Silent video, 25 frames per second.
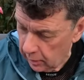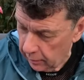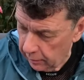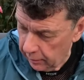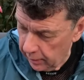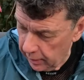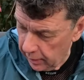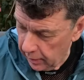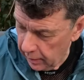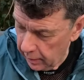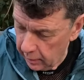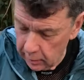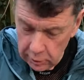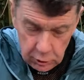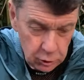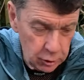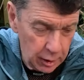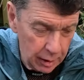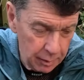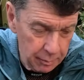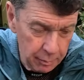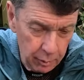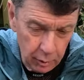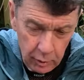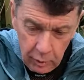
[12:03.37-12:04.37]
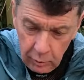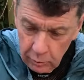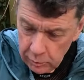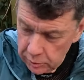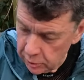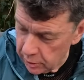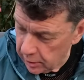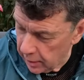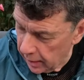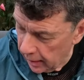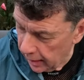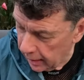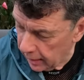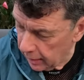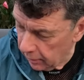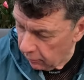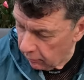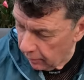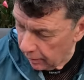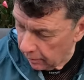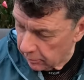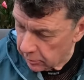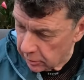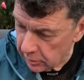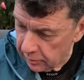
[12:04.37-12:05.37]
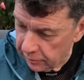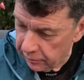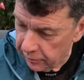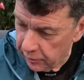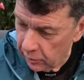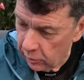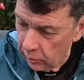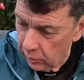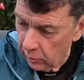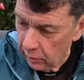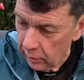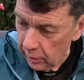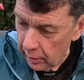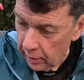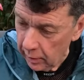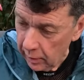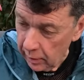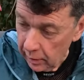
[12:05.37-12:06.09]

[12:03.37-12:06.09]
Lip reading: The JETBOIL was 9 grams of fuel,